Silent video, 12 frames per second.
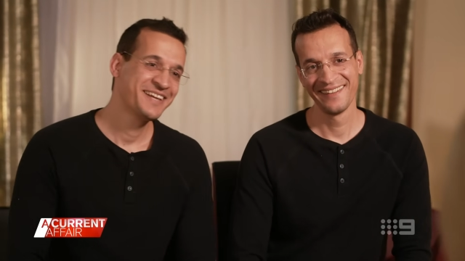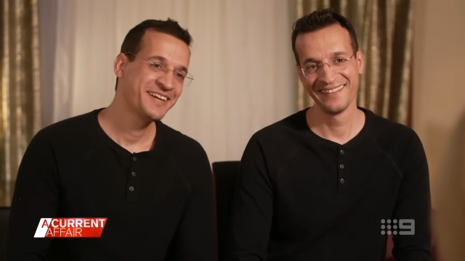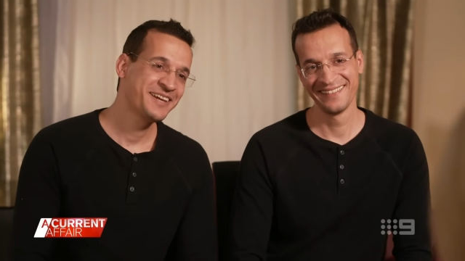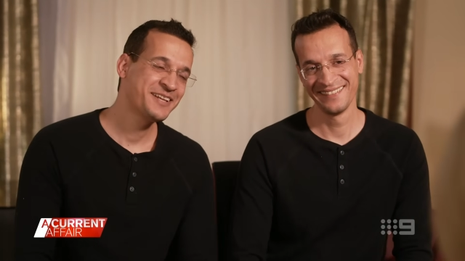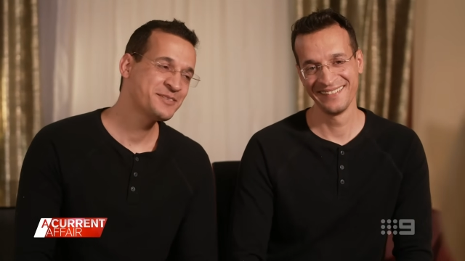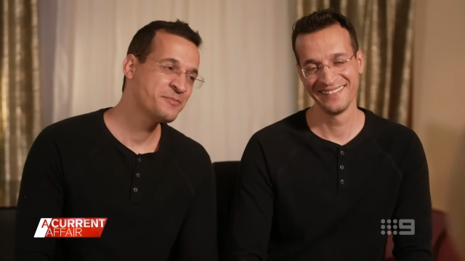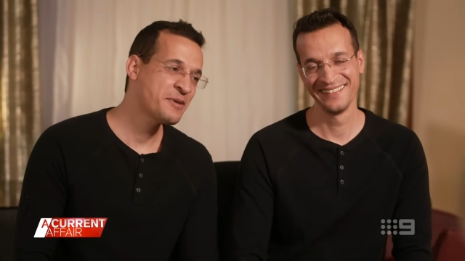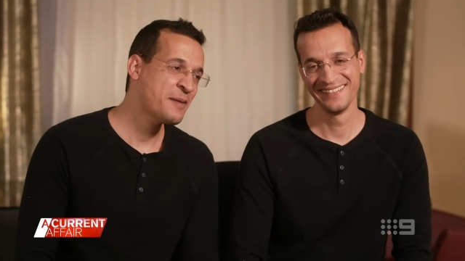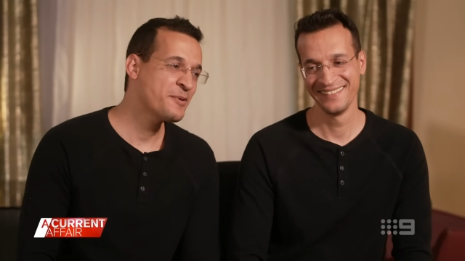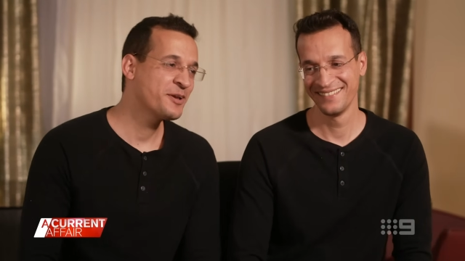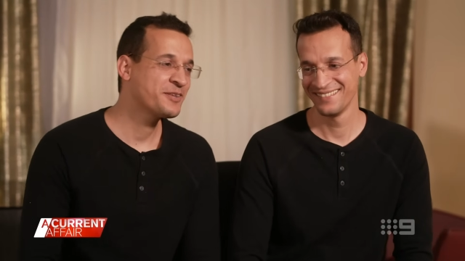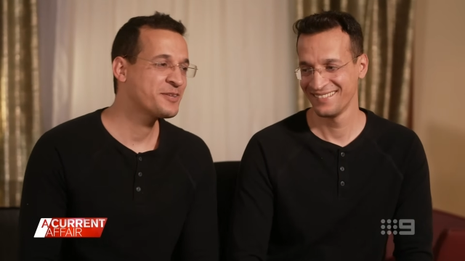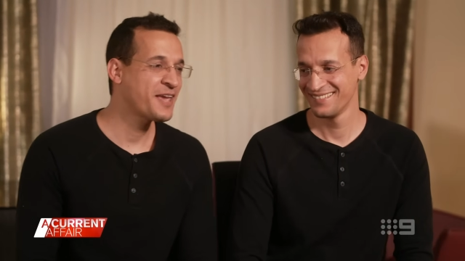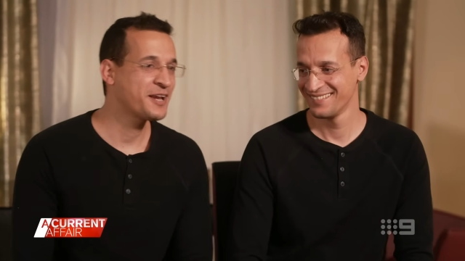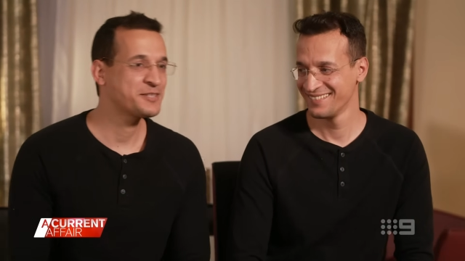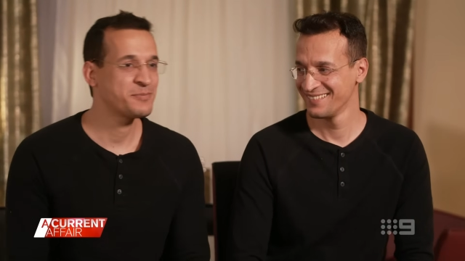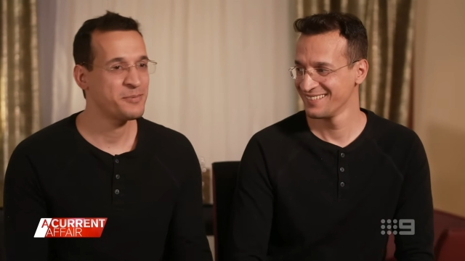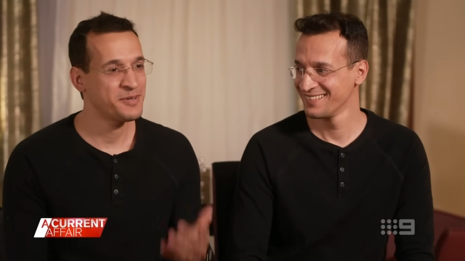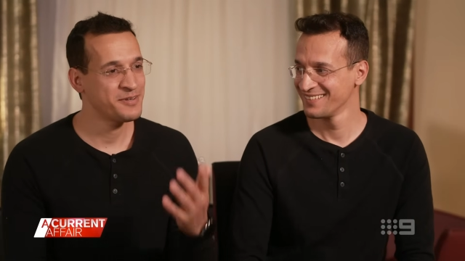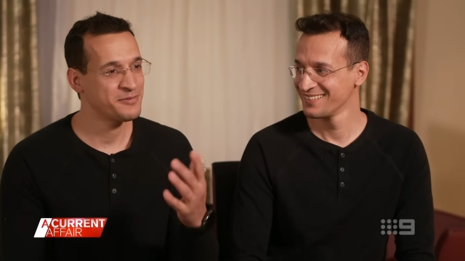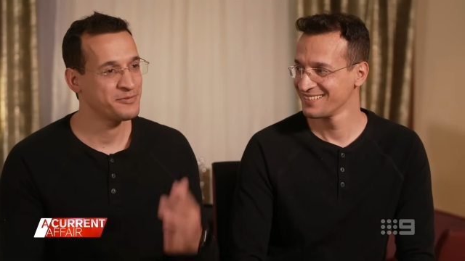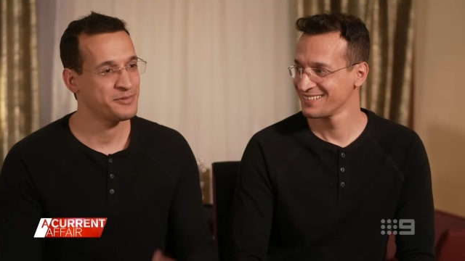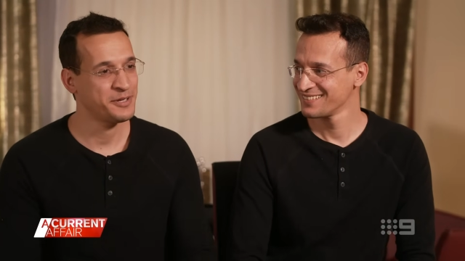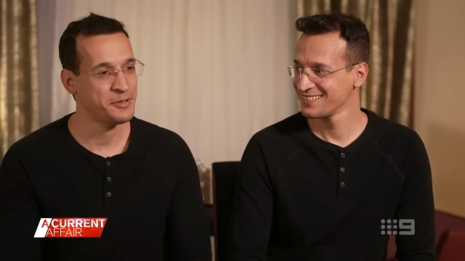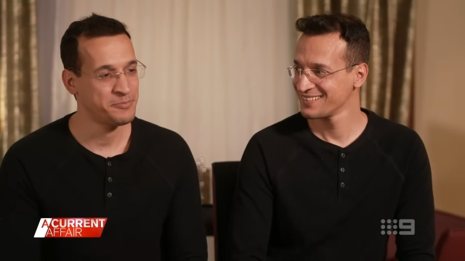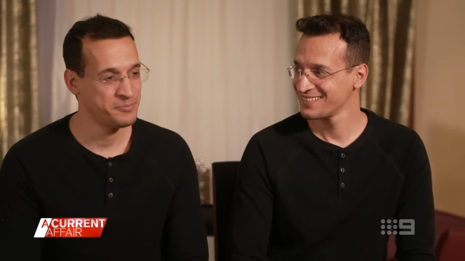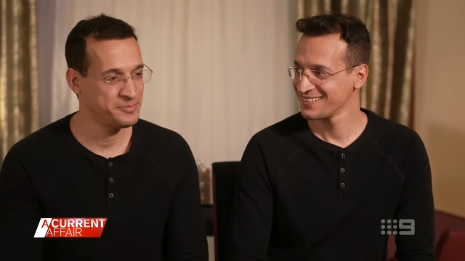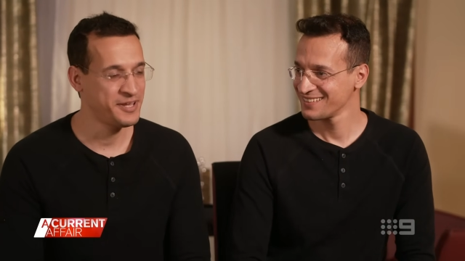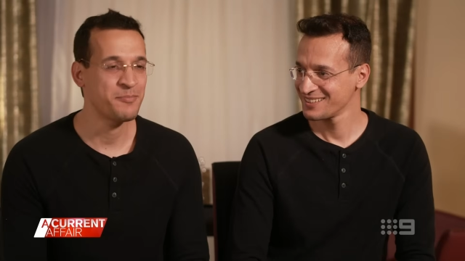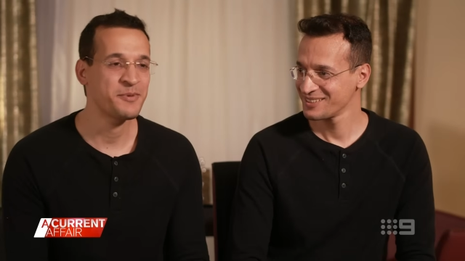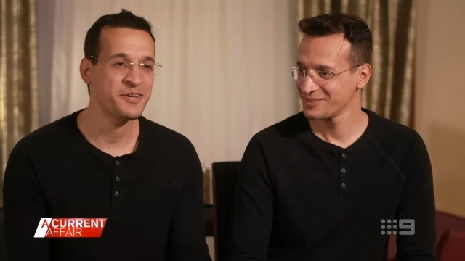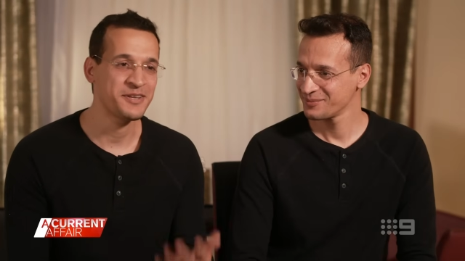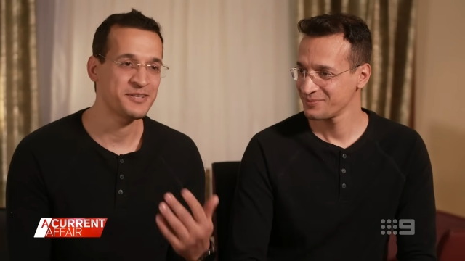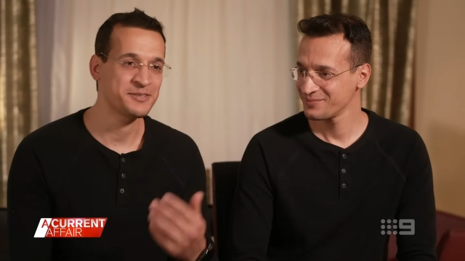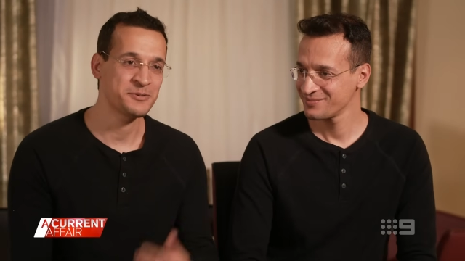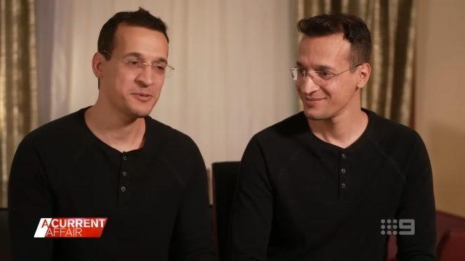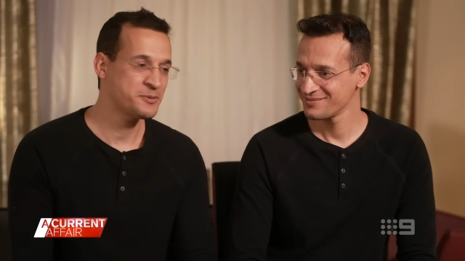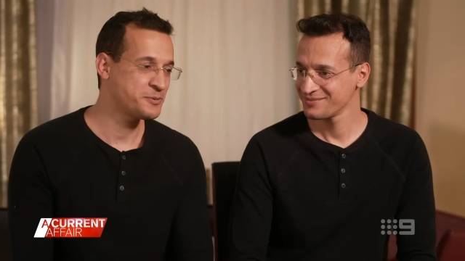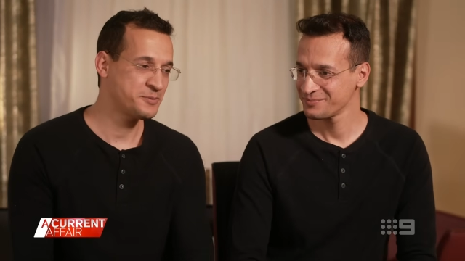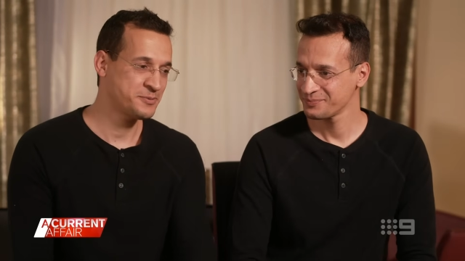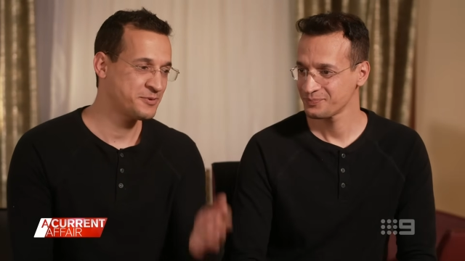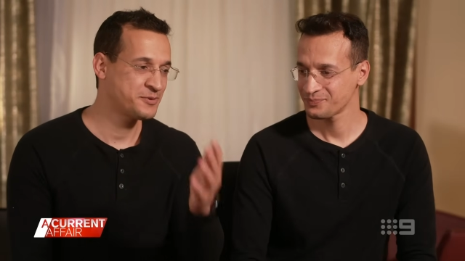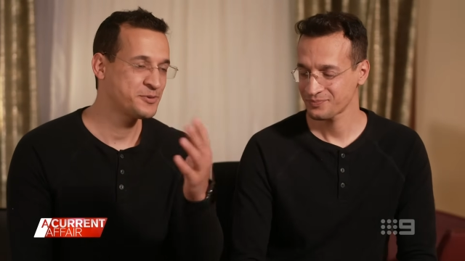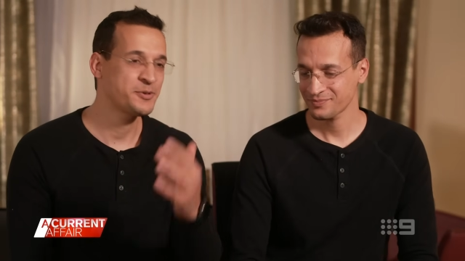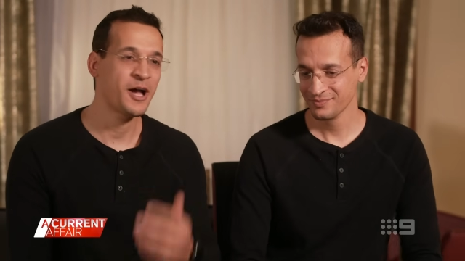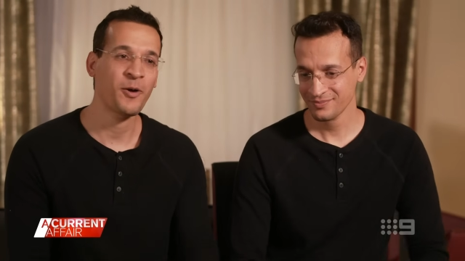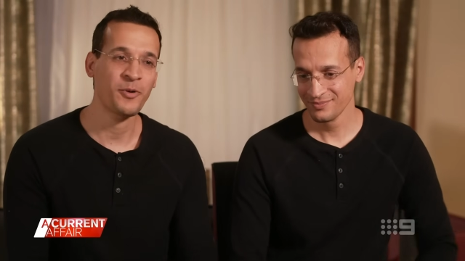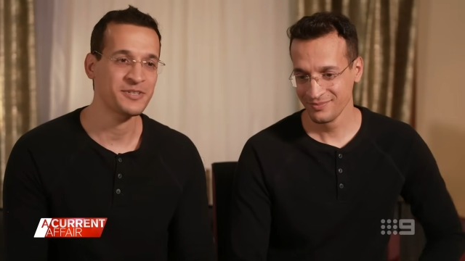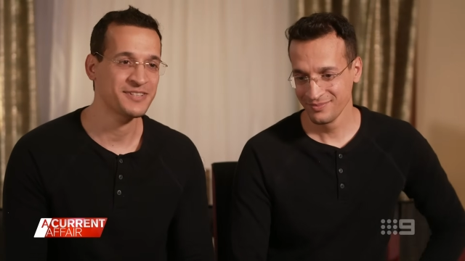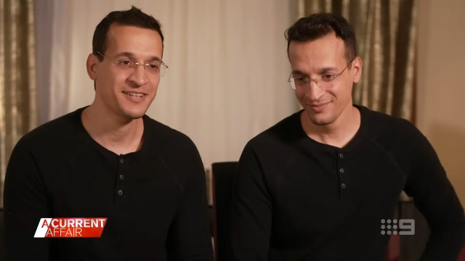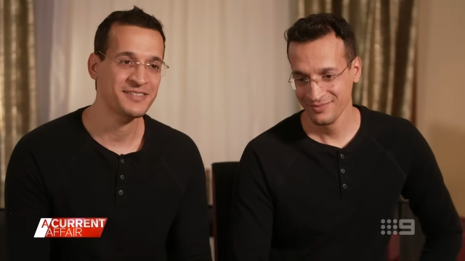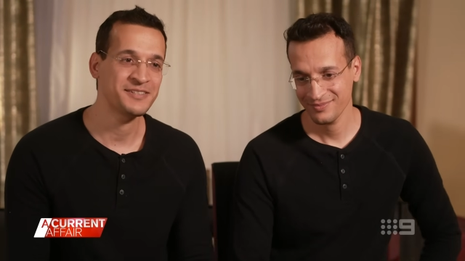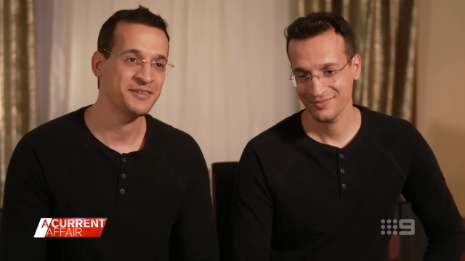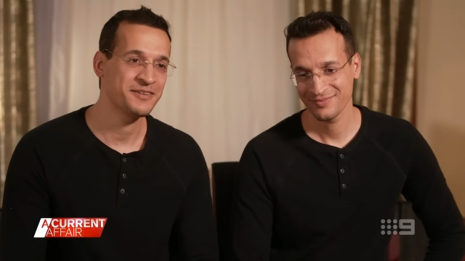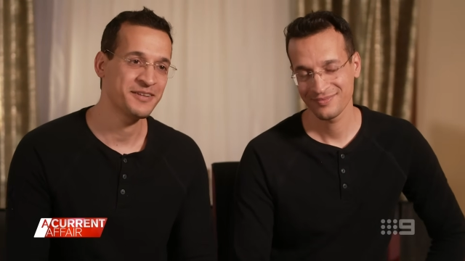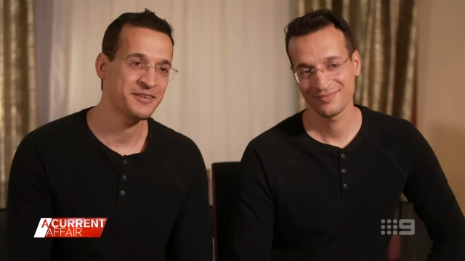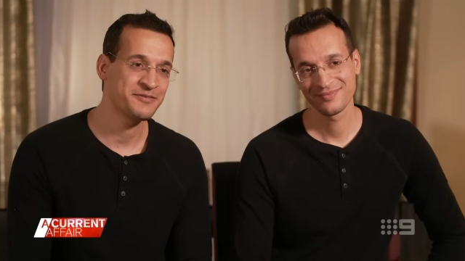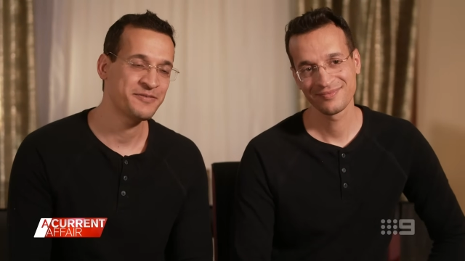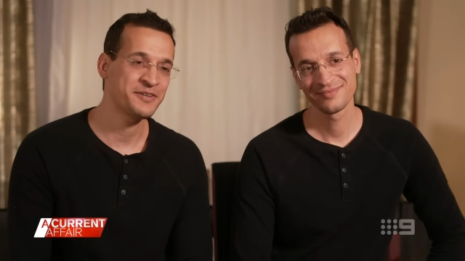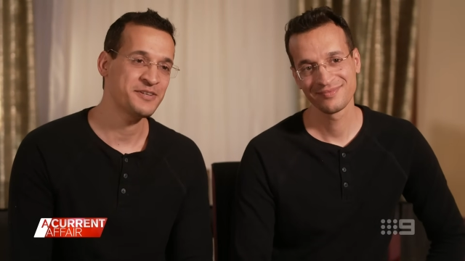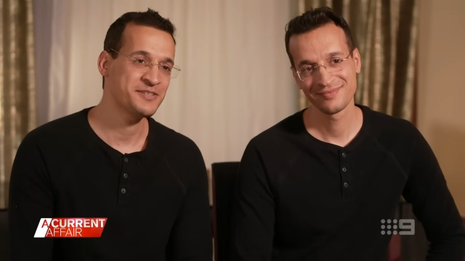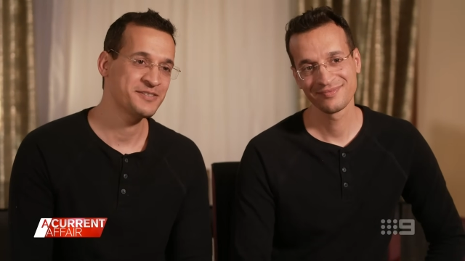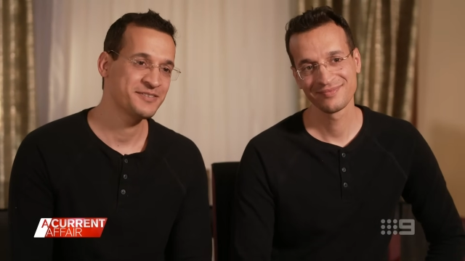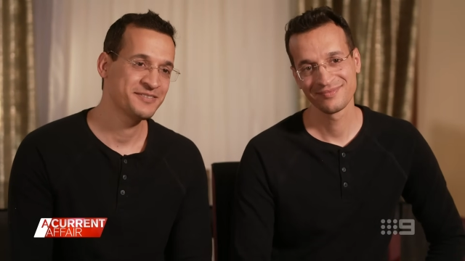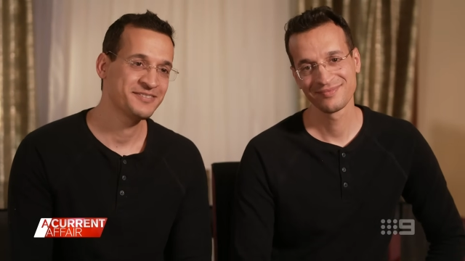Speaker 1: it's or maybe it takes maybe uh, 10 minutes or two hours. That's it, and finished.